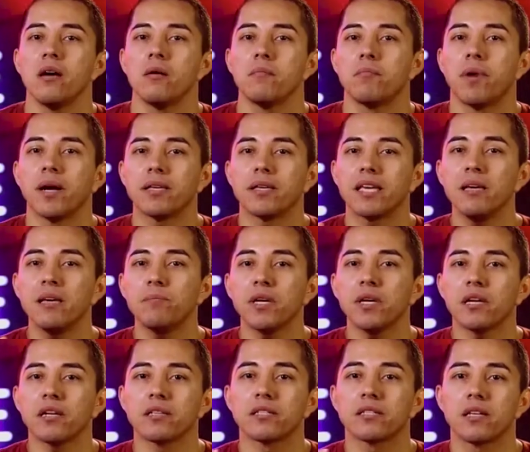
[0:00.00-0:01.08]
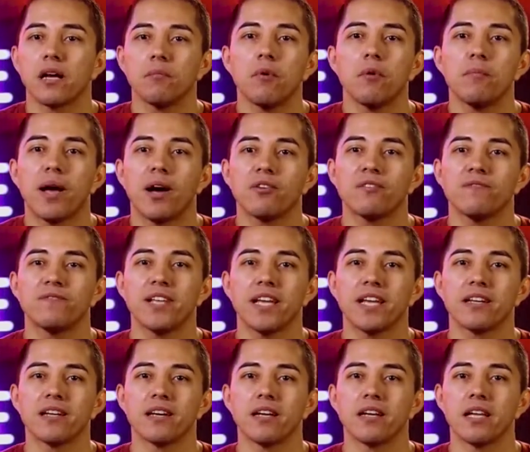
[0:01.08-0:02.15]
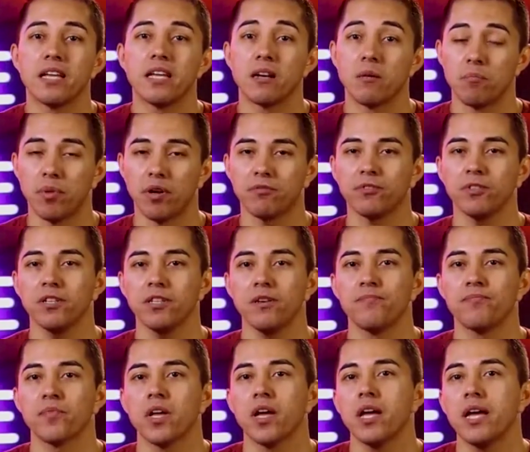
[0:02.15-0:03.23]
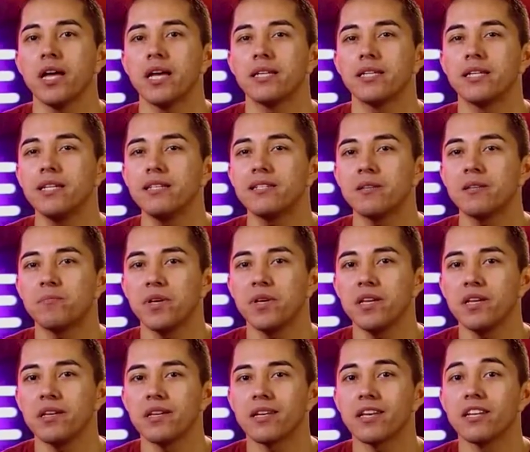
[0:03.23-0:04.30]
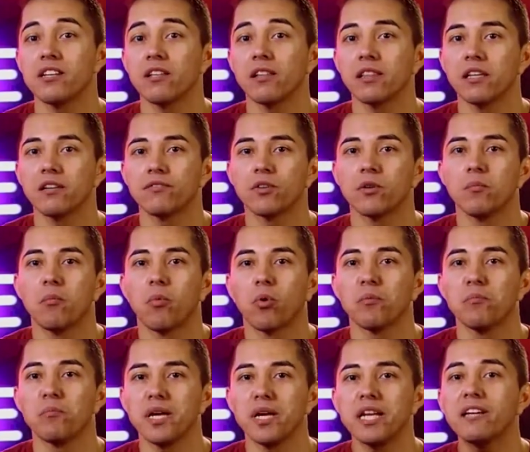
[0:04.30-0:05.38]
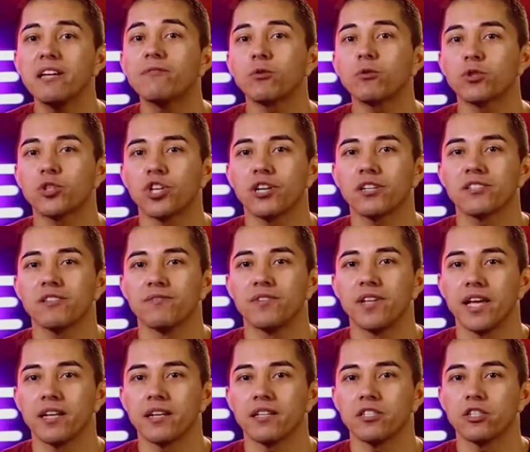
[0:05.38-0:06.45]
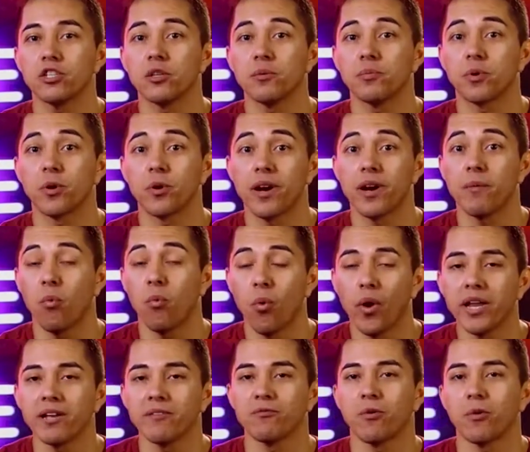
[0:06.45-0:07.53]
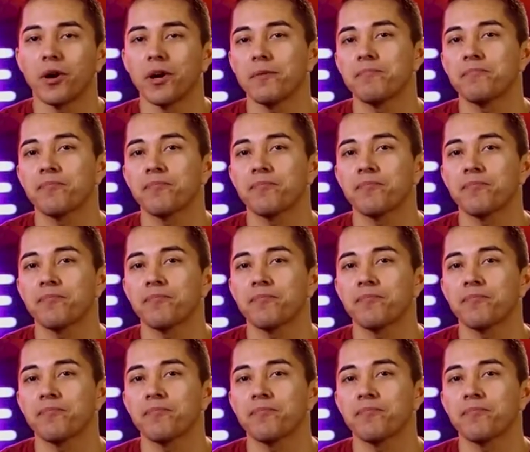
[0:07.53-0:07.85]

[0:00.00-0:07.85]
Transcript: By keeping some amount of data in a buffer, TCP can deliver more meaningful chunks of data to the program waiting for it.